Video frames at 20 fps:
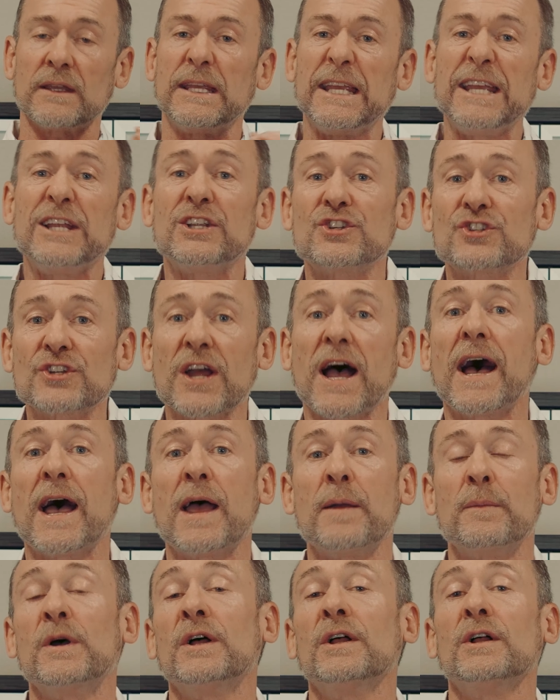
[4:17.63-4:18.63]
each
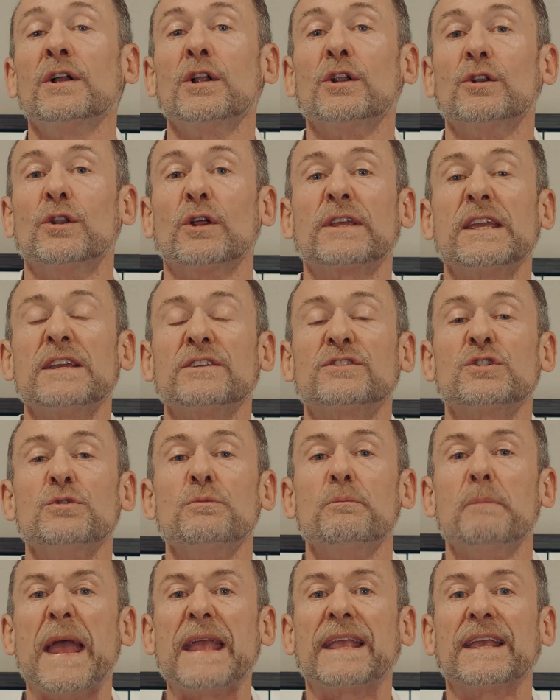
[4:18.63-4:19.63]
time looking to
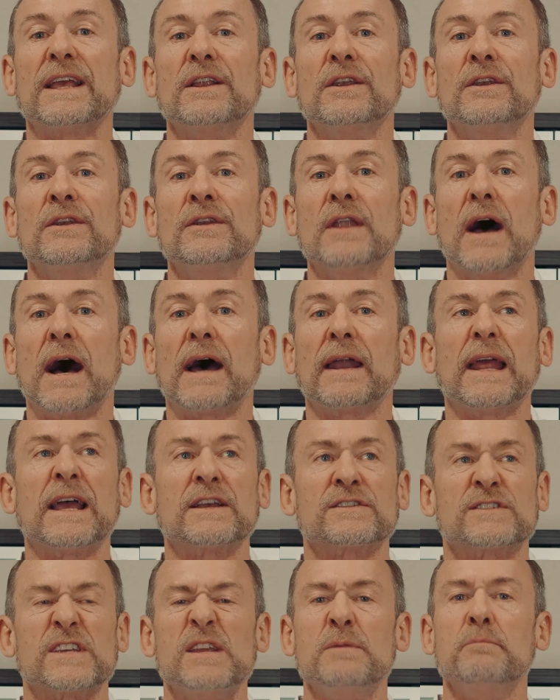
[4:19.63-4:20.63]
make it not
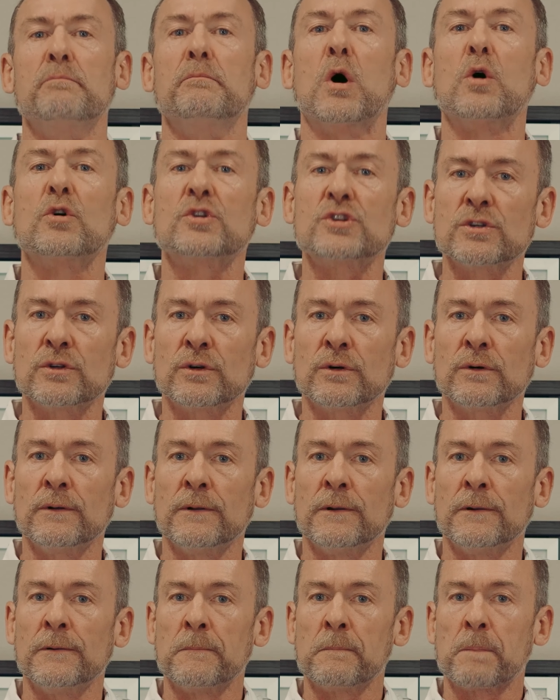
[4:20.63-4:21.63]
as emotional,
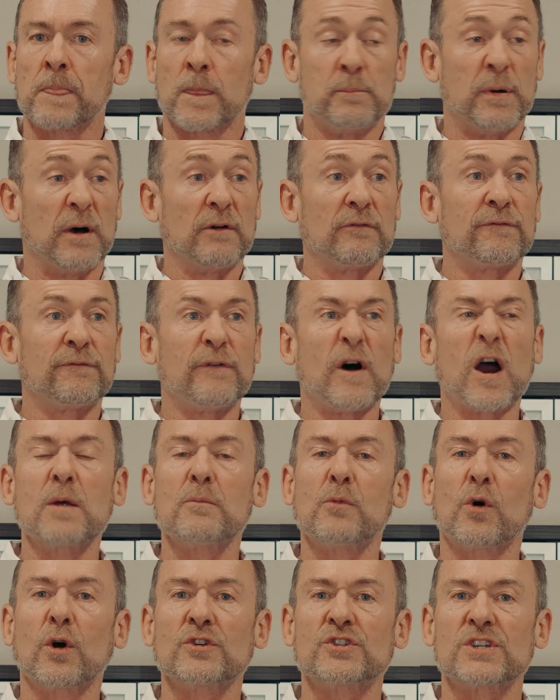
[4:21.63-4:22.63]
but far
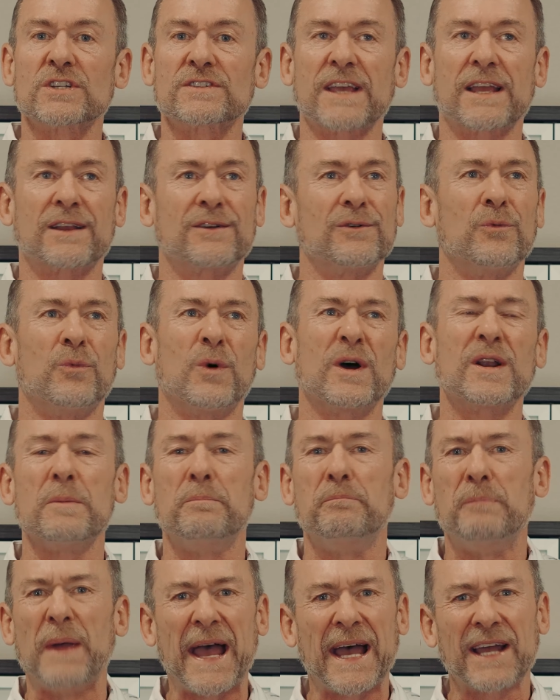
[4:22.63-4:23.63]
more just like, what a
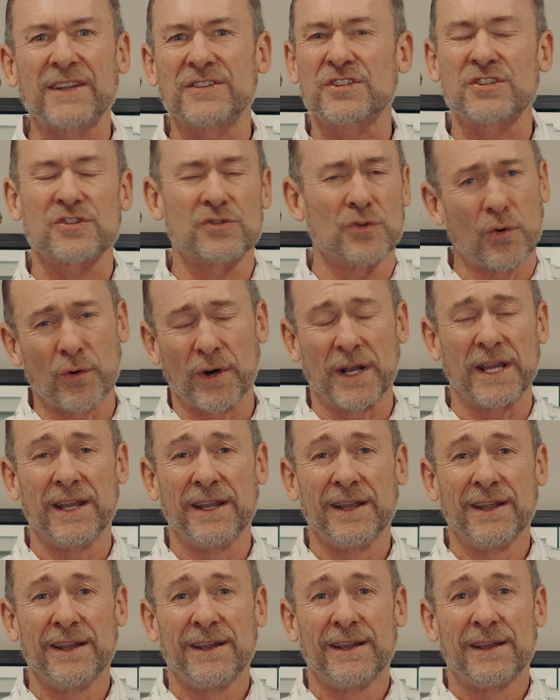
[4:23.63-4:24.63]
bad story.
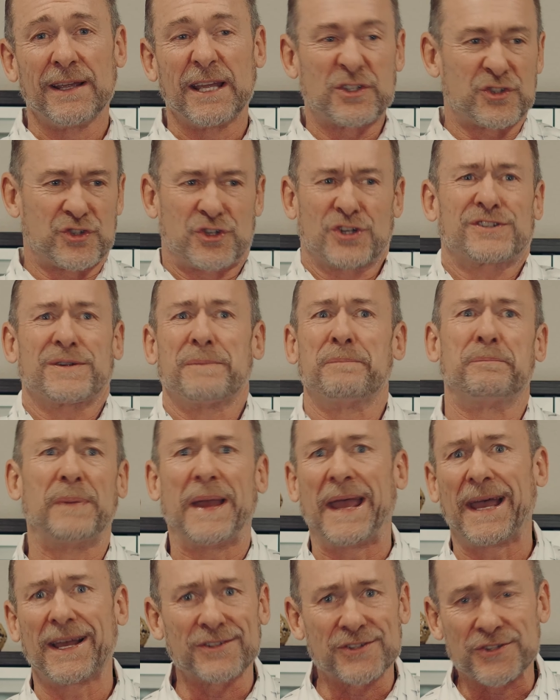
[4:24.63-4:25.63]
It's just a
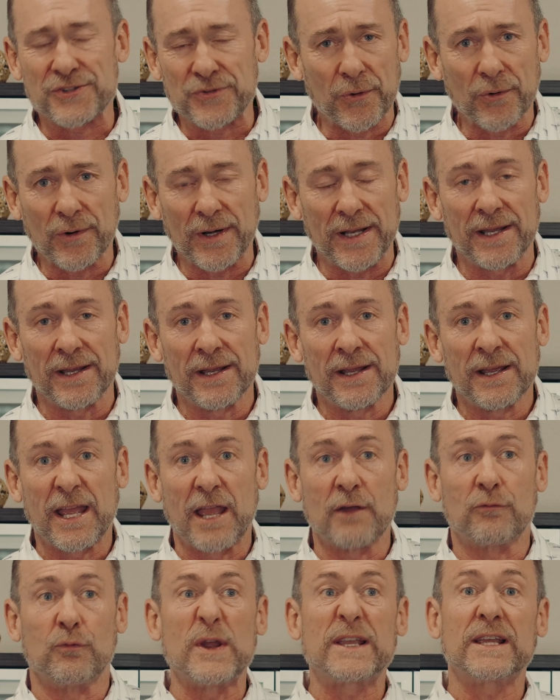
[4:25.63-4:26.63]
bad story.
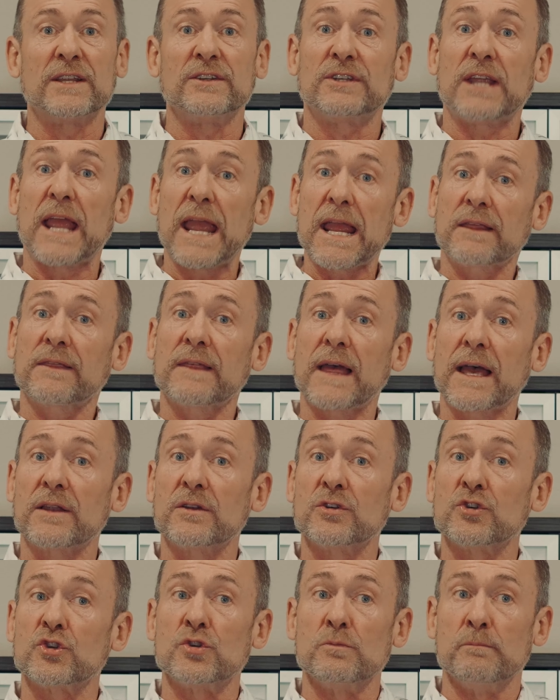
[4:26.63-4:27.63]
If we can take
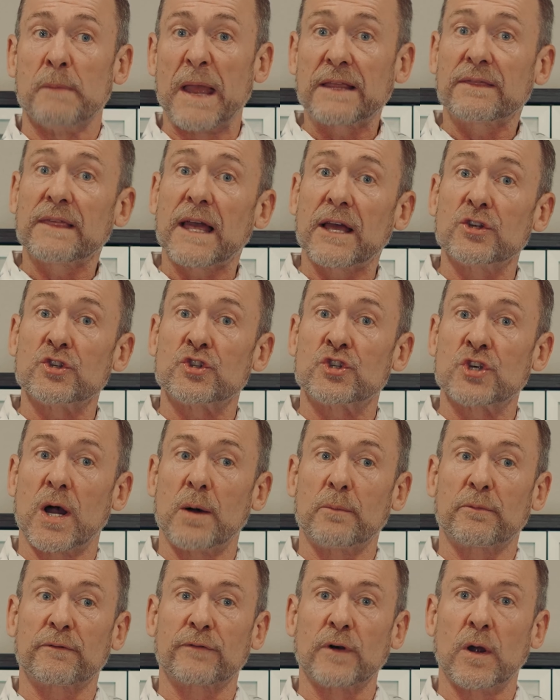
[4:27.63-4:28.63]
that, make that
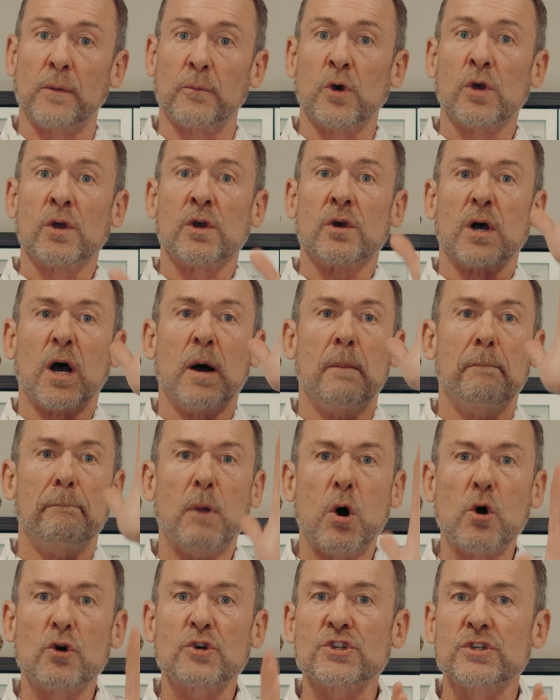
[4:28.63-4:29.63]
jump from
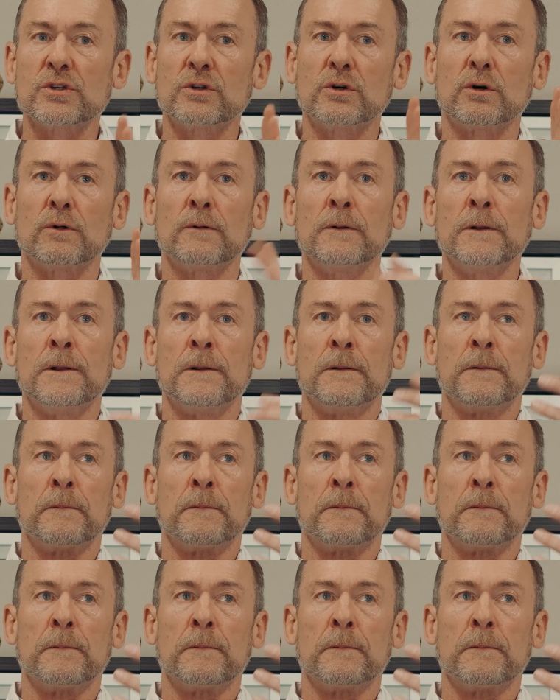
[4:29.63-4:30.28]
emotional,